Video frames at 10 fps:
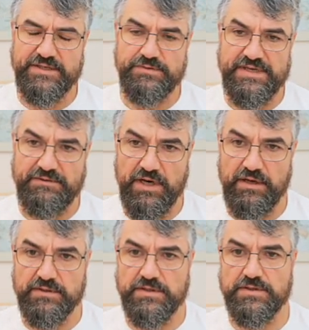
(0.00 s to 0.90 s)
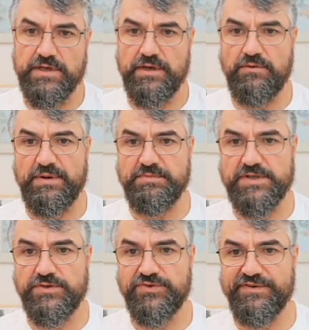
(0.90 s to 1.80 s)
to download
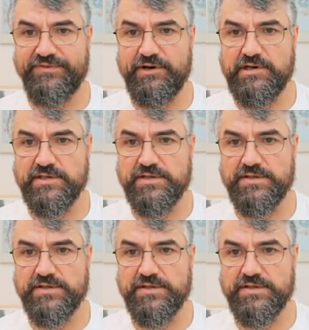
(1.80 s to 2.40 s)
repository first,